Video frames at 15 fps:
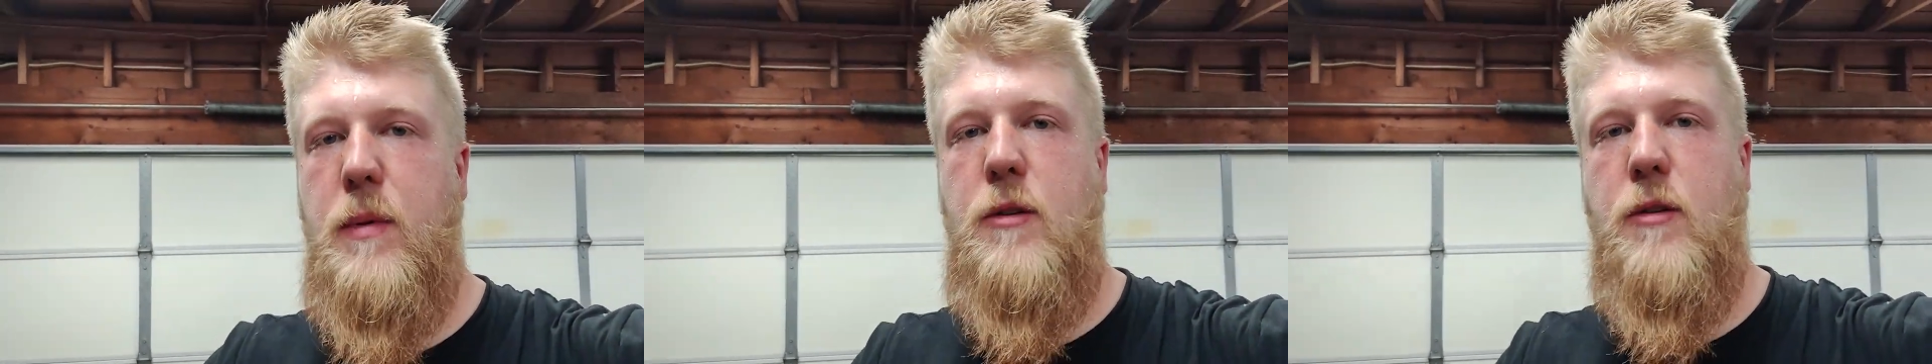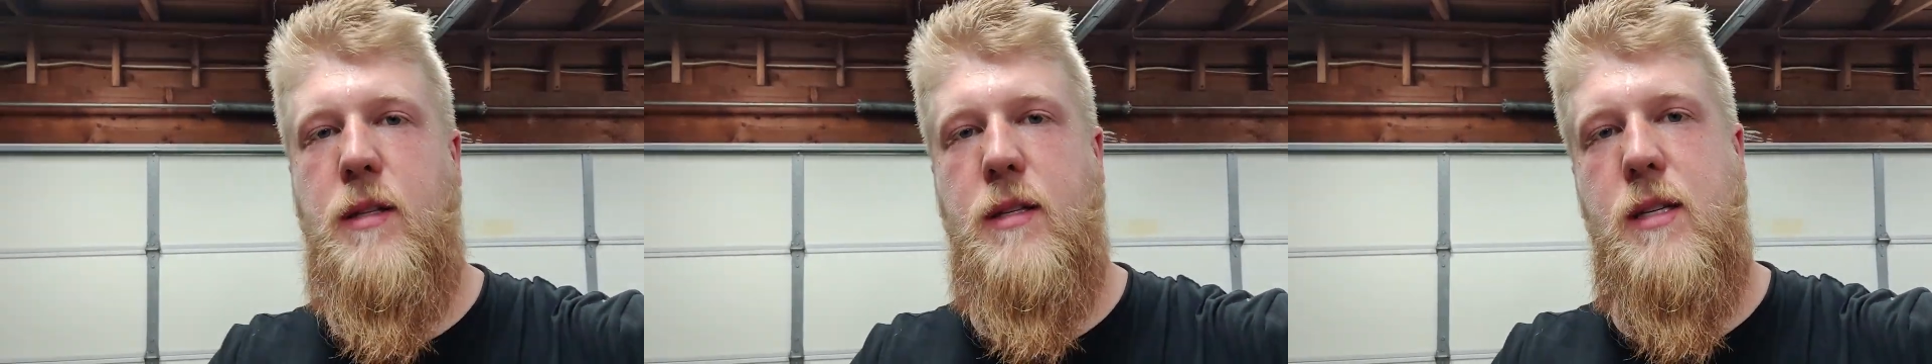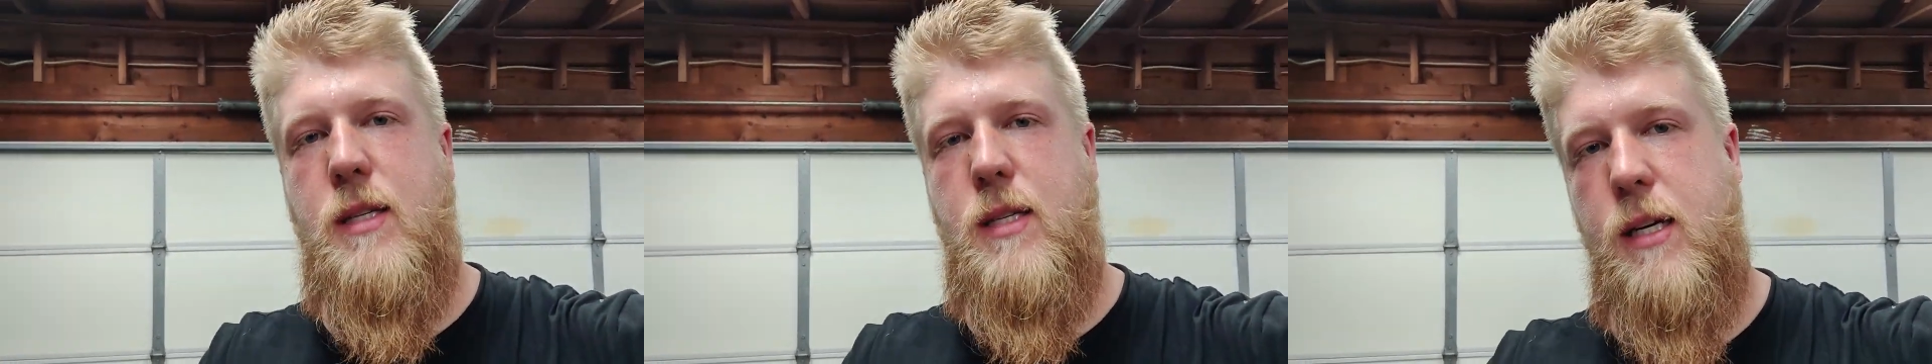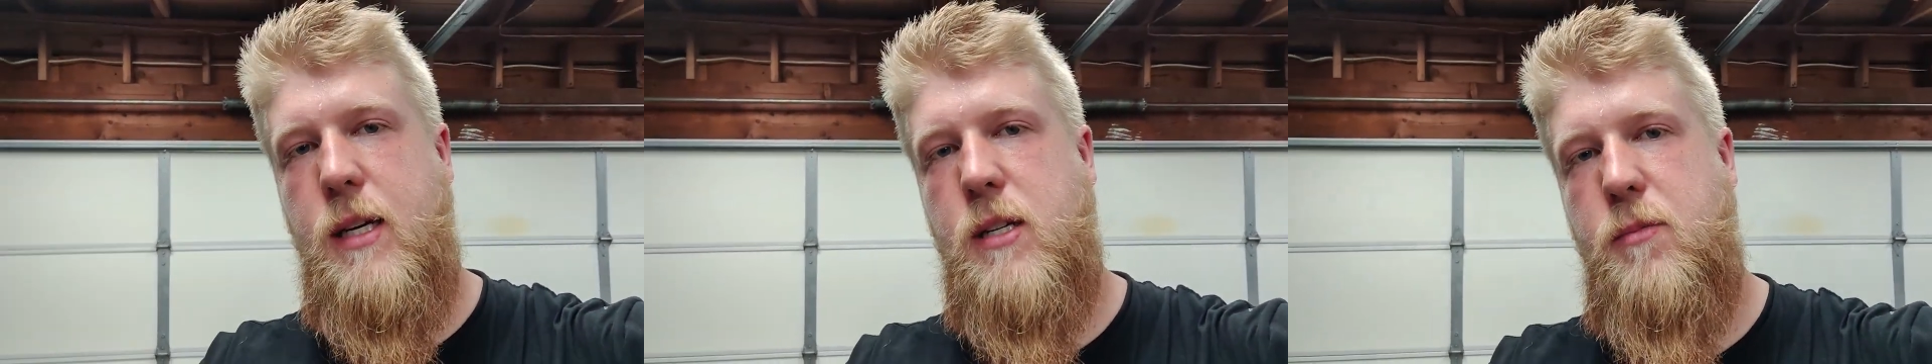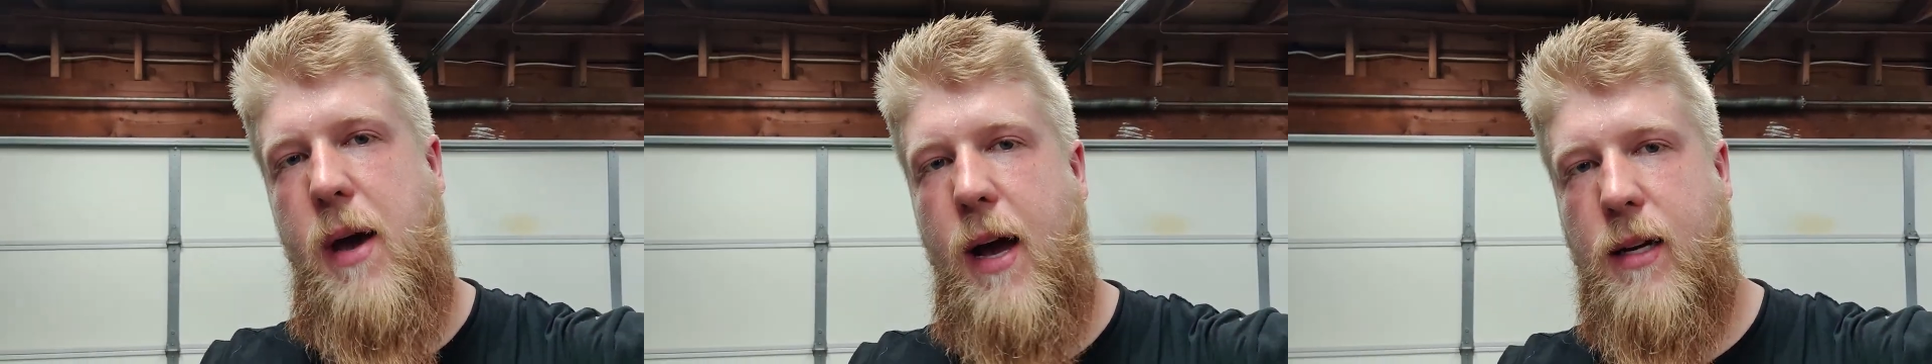to be doing
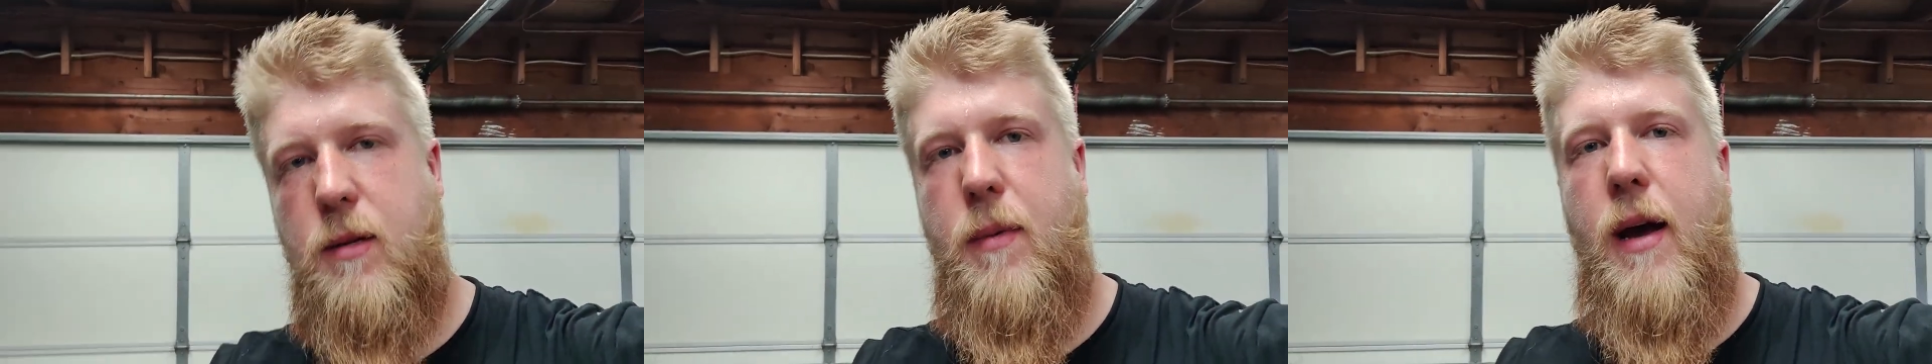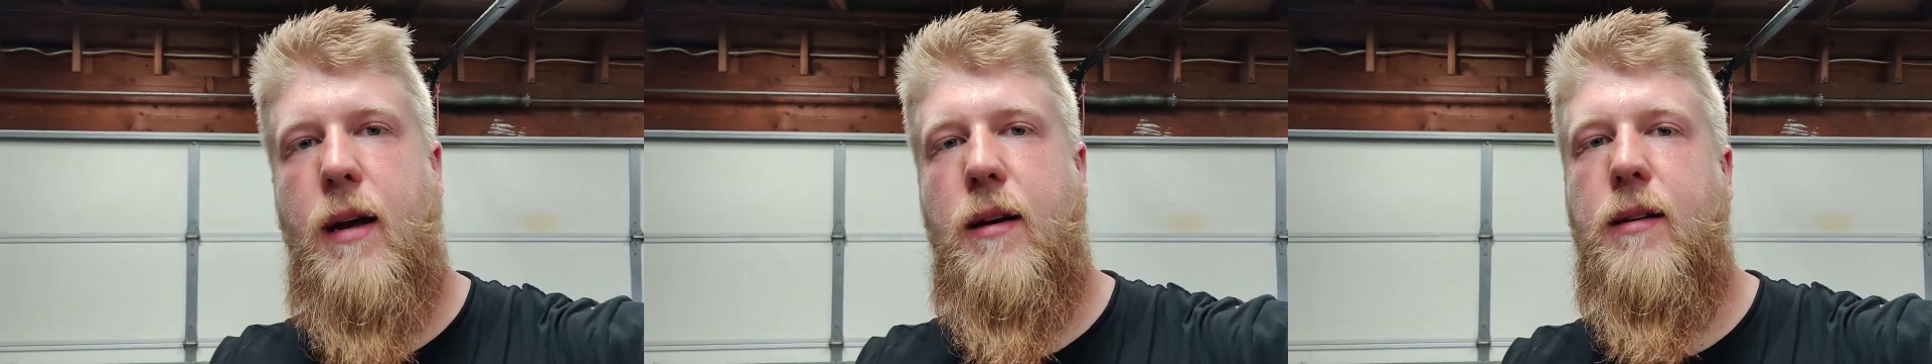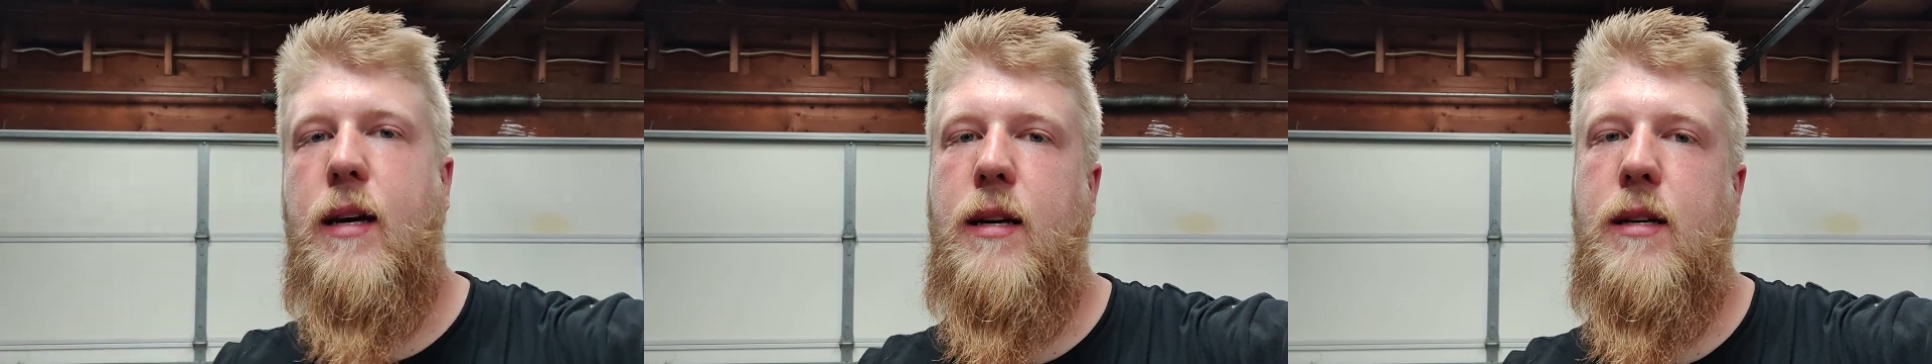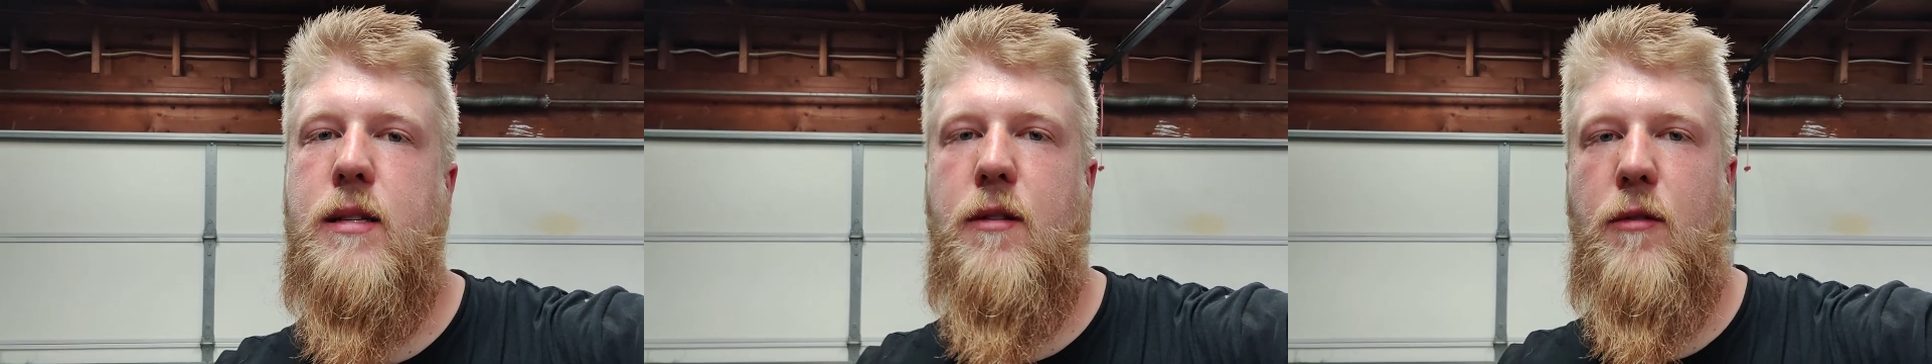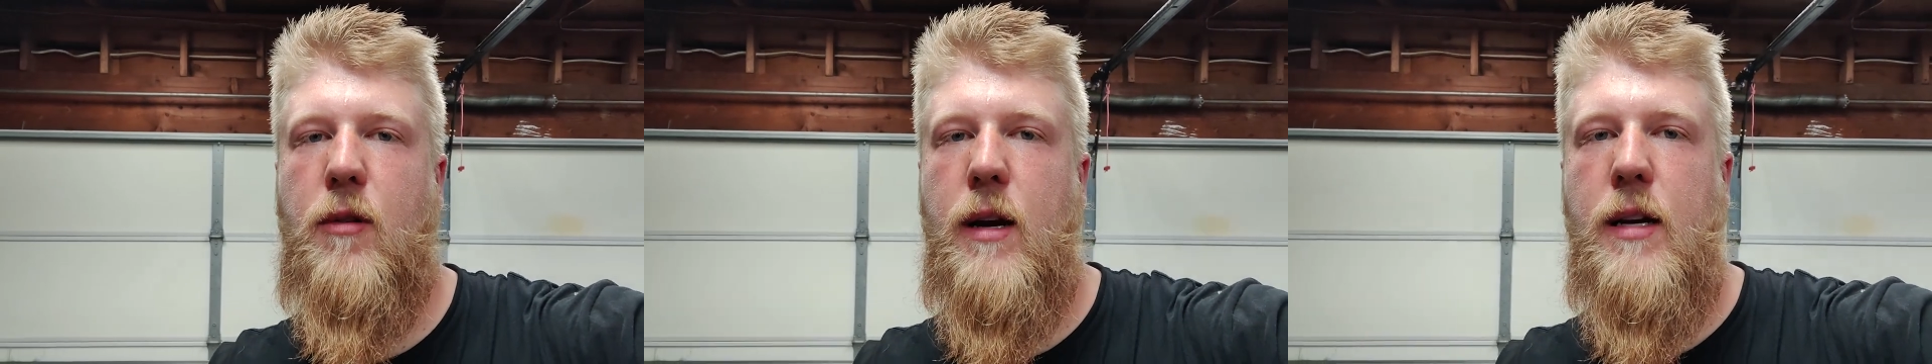six back-to-back -back
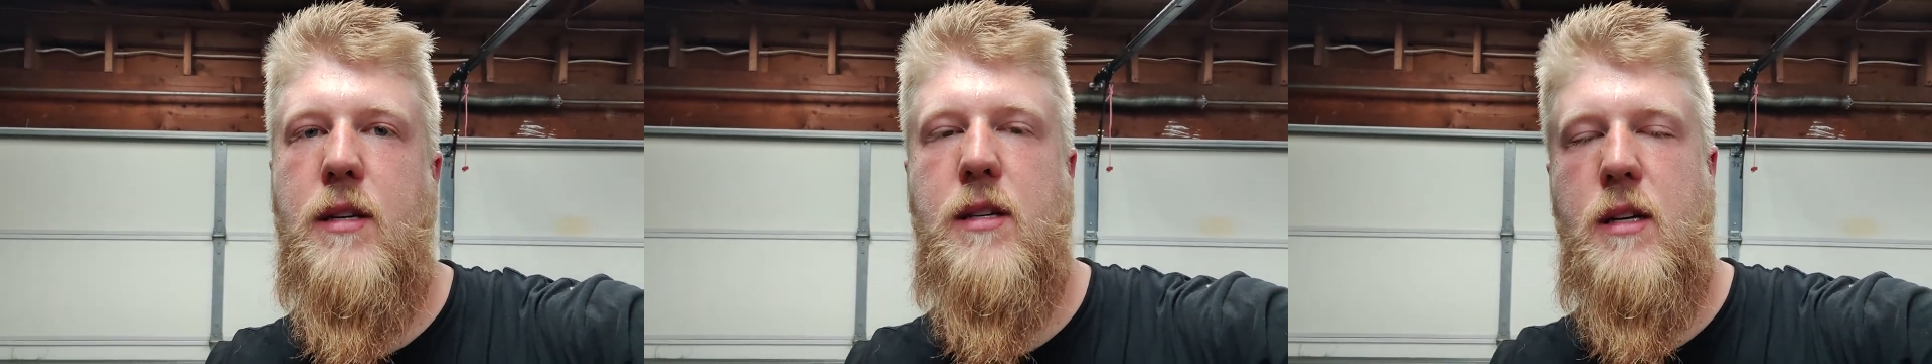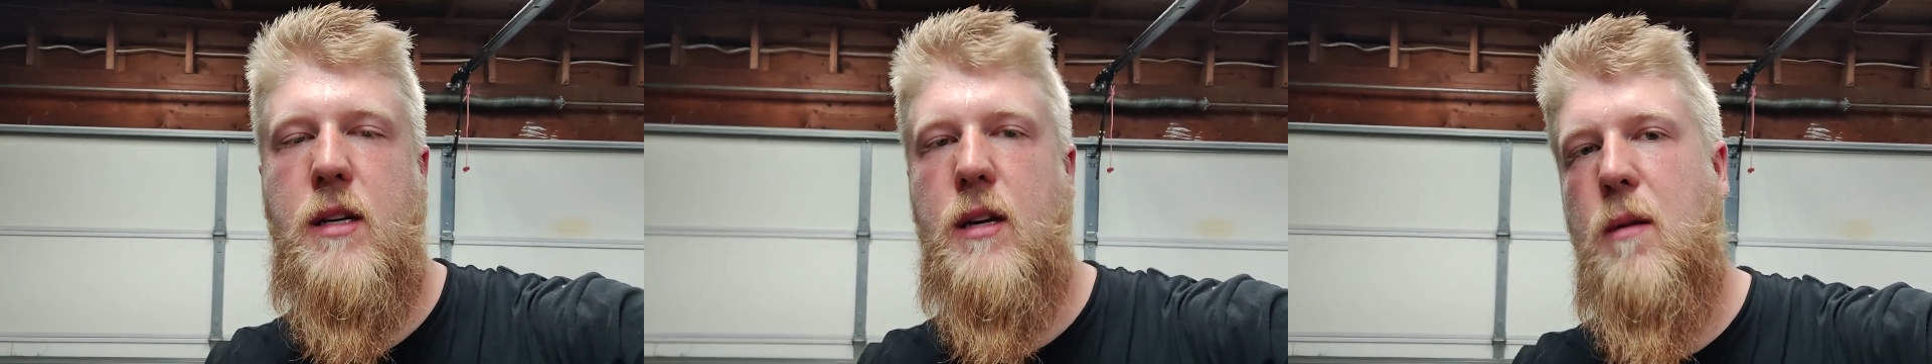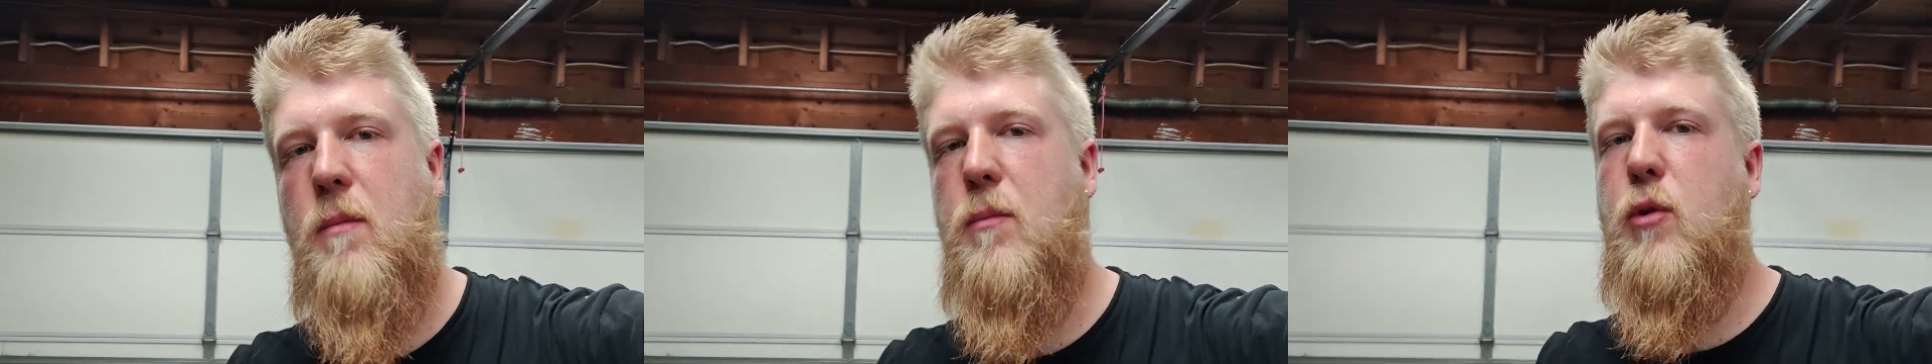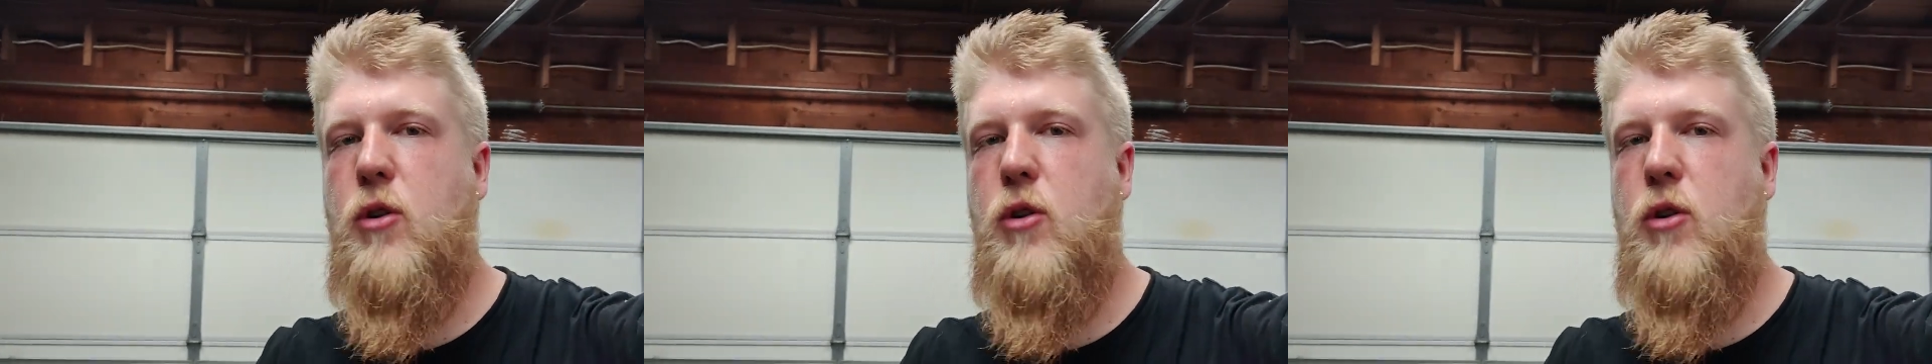days of racing and